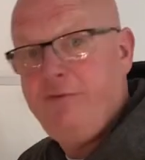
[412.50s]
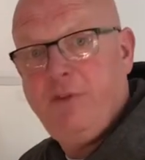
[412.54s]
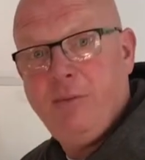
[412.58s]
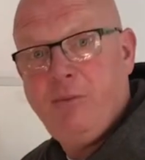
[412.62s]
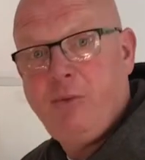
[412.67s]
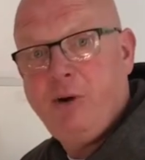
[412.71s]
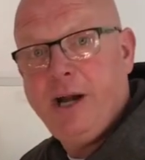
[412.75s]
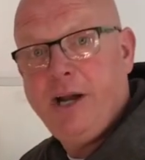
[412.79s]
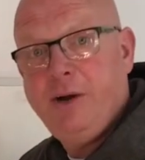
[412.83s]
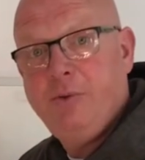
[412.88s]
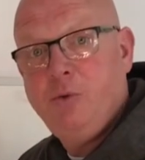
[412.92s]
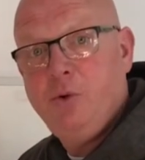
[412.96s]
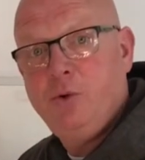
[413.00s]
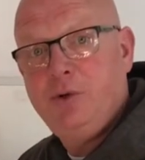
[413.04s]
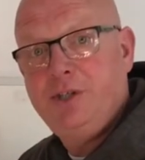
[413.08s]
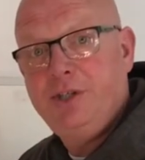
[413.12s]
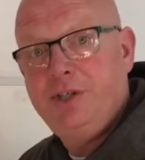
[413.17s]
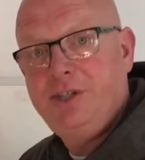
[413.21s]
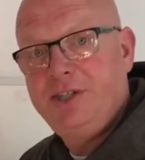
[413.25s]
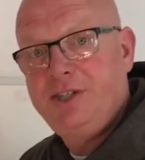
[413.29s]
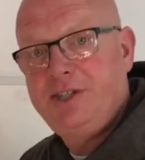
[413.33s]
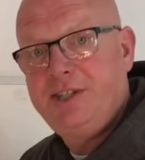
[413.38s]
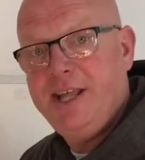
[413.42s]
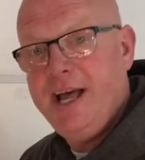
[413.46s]
the breakwater
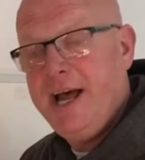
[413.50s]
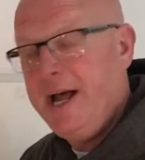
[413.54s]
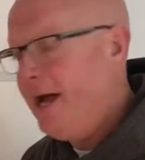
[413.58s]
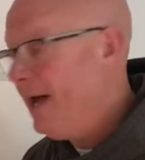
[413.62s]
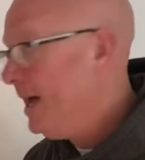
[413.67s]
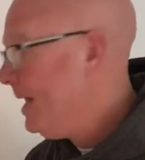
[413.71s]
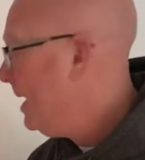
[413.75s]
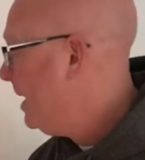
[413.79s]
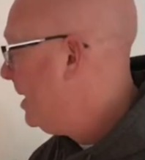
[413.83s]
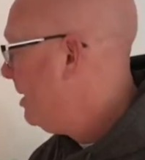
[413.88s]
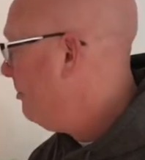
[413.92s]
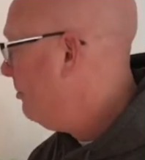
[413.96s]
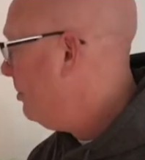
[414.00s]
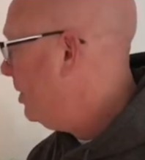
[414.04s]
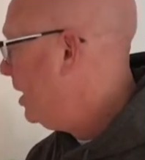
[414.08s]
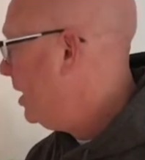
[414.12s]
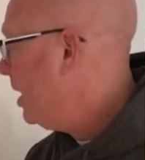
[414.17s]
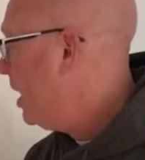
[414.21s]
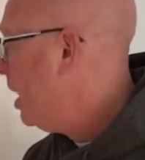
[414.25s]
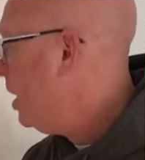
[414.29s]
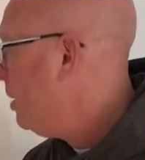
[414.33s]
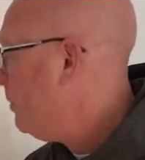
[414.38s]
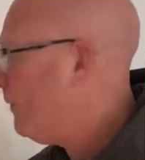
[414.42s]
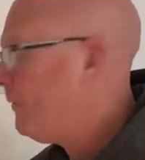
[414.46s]
just there.
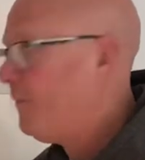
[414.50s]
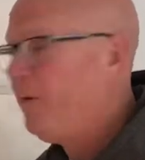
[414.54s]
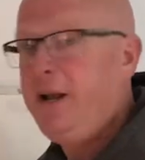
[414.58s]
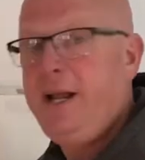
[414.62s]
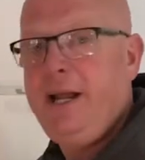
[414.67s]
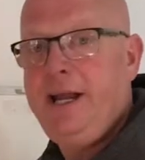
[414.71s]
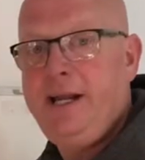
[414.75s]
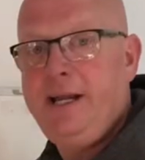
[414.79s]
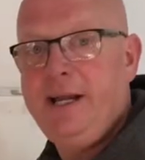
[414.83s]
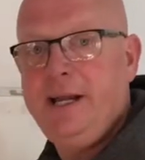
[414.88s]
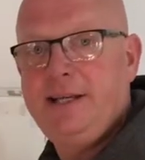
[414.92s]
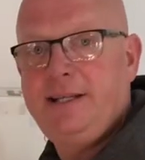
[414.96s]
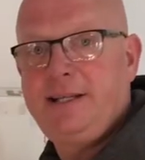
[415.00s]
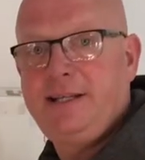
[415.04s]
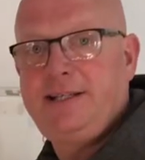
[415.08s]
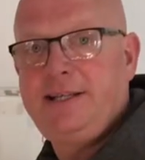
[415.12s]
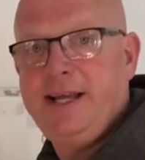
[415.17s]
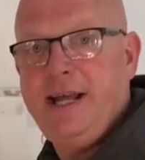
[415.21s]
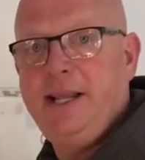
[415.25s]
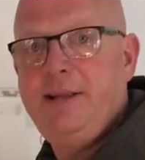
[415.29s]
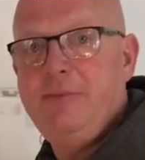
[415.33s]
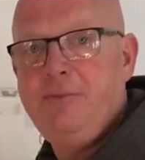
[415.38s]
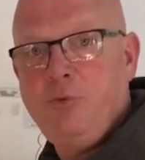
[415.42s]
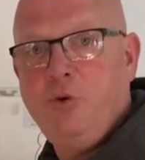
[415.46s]
But hopefully, as I
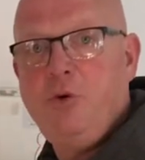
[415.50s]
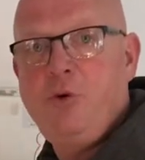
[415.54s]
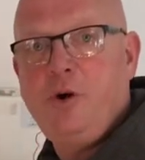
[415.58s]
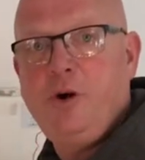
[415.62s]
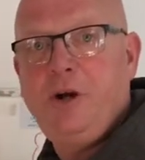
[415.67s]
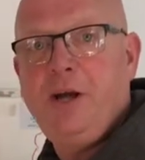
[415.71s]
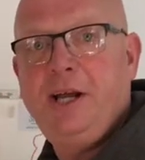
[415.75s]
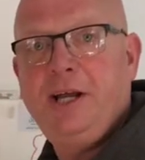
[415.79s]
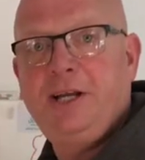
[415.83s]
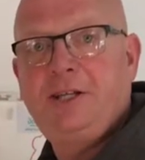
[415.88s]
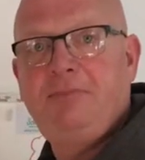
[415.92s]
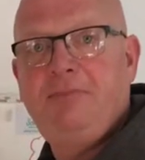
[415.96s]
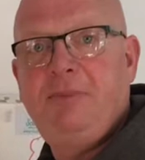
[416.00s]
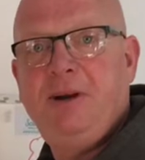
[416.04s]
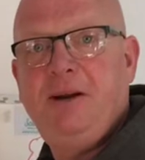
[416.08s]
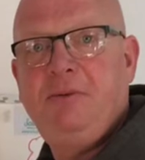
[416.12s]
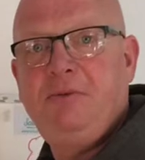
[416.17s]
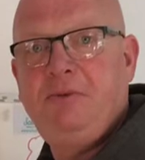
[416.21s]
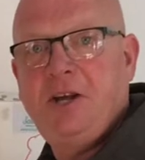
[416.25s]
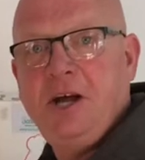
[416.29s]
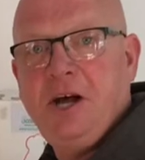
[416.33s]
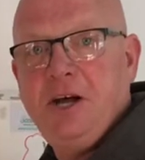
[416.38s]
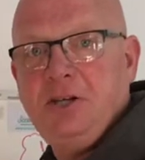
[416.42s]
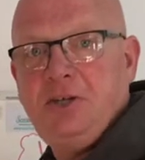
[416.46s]
say, the more
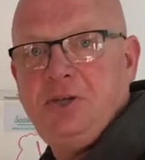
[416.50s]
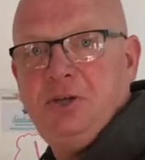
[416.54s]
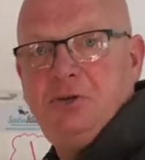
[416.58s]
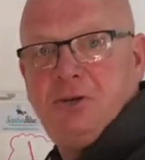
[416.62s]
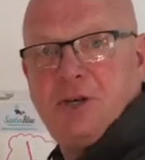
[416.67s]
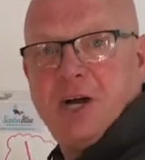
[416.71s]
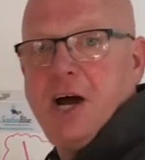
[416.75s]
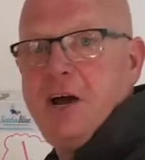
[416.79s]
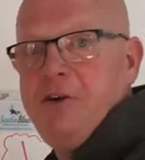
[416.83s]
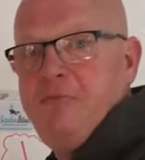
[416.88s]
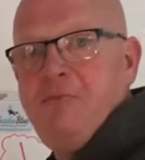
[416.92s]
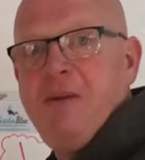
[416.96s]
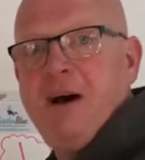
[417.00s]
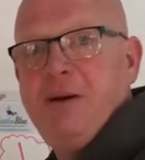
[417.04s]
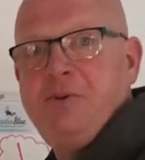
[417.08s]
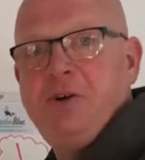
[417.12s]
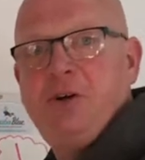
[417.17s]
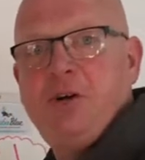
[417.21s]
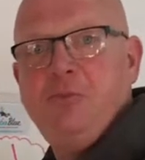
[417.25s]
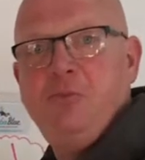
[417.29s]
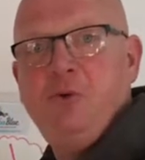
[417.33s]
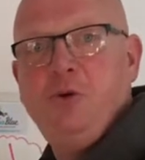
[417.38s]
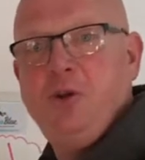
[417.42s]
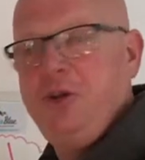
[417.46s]
experienced guys who dive
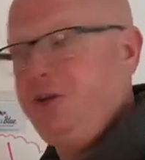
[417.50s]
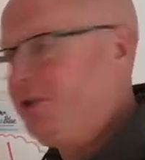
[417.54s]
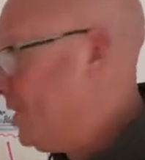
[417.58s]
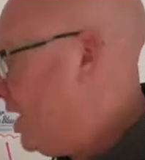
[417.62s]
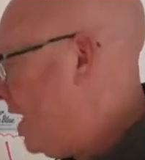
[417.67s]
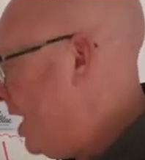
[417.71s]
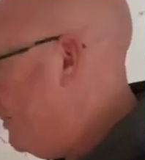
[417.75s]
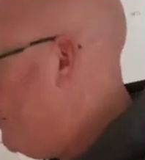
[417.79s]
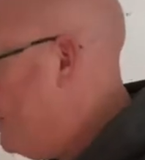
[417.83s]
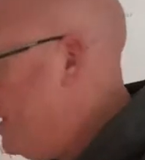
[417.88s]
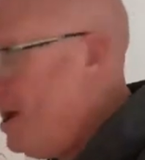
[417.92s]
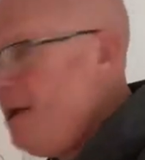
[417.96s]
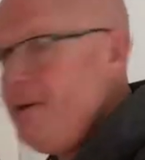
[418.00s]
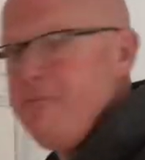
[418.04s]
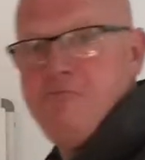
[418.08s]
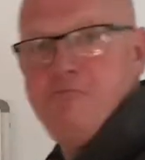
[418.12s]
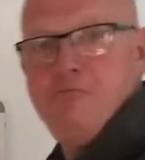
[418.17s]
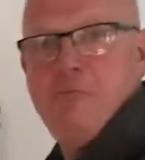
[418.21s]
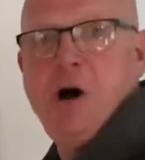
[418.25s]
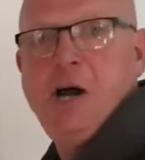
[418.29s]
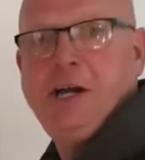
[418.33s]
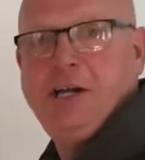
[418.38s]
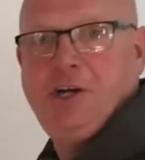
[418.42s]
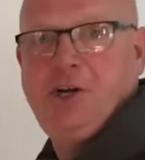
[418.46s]
Babbacombe all the time
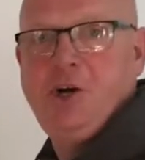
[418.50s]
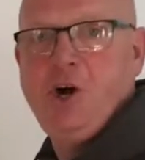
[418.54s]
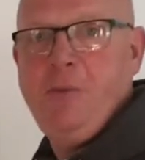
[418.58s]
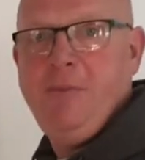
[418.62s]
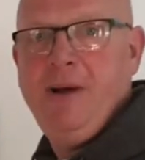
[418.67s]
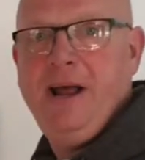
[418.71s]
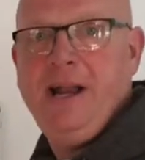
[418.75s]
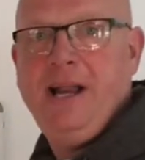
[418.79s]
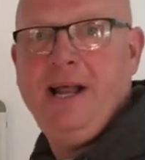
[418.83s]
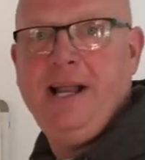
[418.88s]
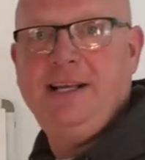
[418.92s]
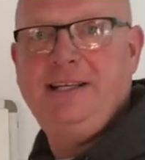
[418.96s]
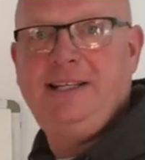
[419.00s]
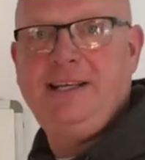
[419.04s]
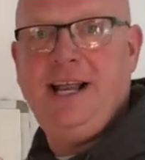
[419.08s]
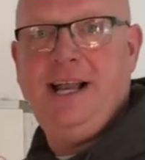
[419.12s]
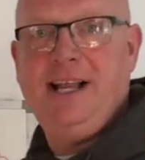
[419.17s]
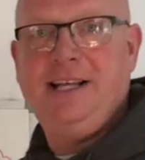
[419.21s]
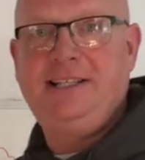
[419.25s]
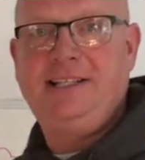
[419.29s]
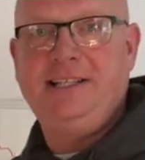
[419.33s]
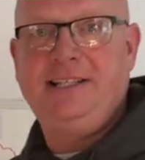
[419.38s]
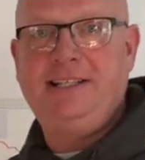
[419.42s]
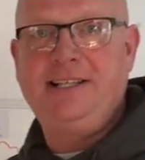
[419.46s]
might comment and
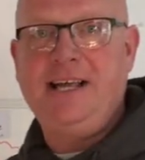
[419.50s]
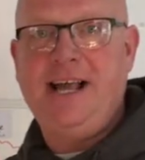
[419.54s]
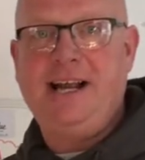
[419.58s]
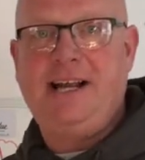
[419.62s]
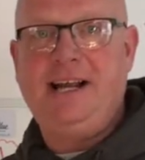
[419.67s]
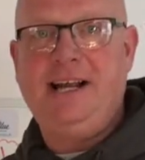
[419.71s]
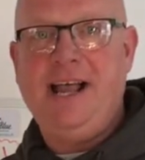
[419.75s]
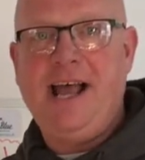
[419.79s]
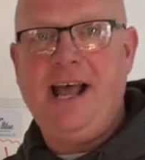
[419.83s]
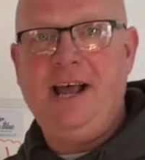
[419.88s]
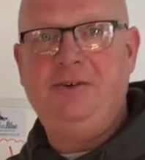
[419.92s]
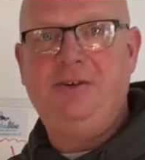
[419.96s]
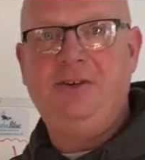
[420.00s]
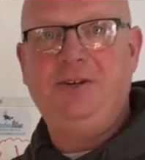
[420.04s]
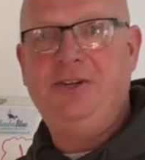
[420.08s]
tell us exactly how to